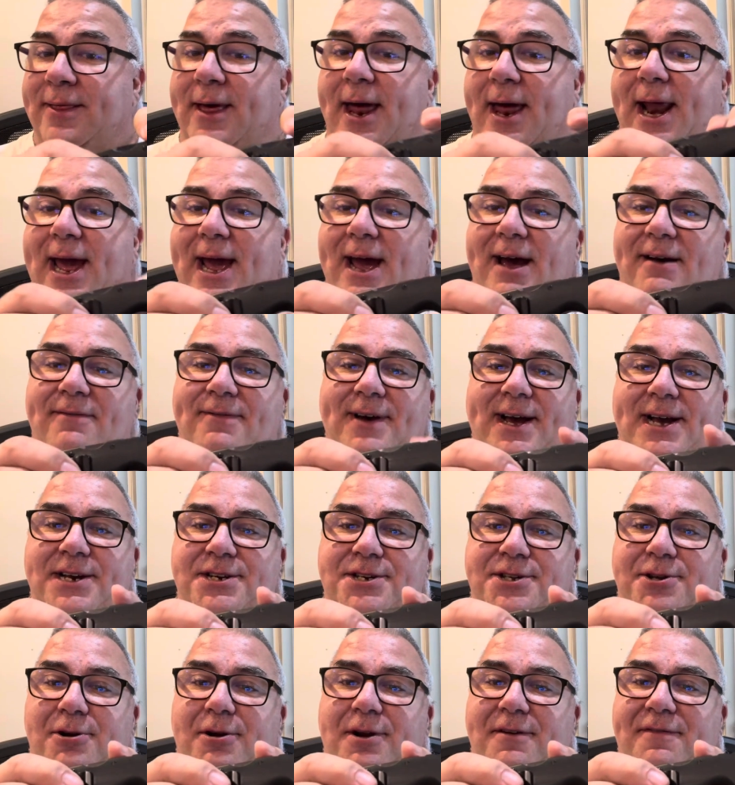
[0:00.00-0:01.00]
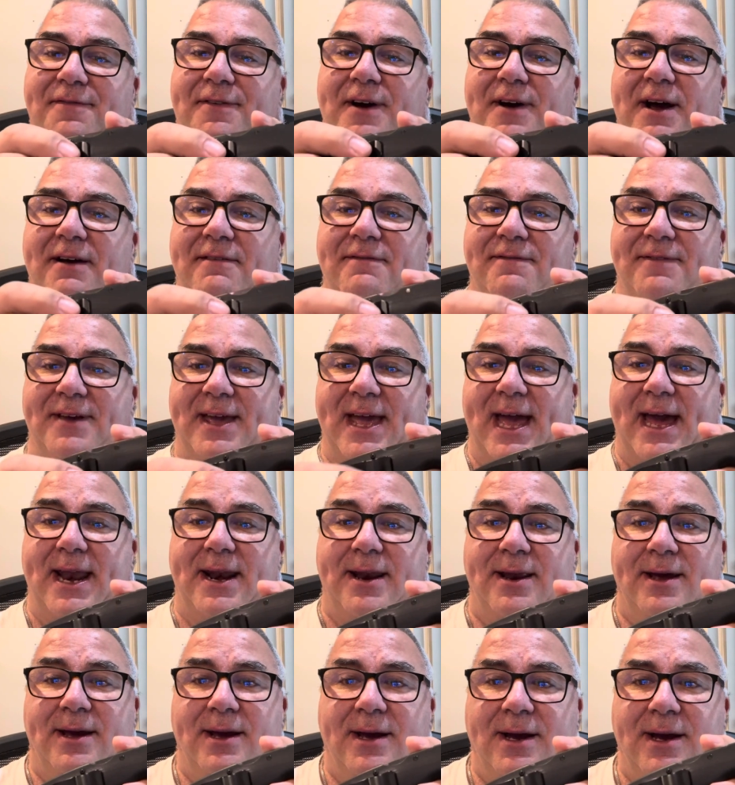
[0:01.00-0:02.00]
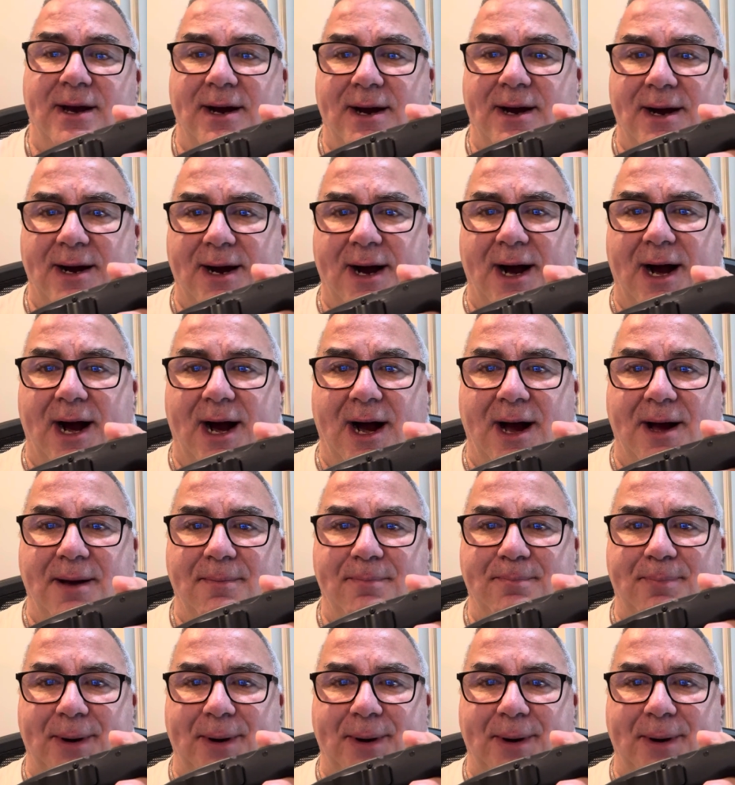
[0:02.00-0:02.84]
that I have S35 VN.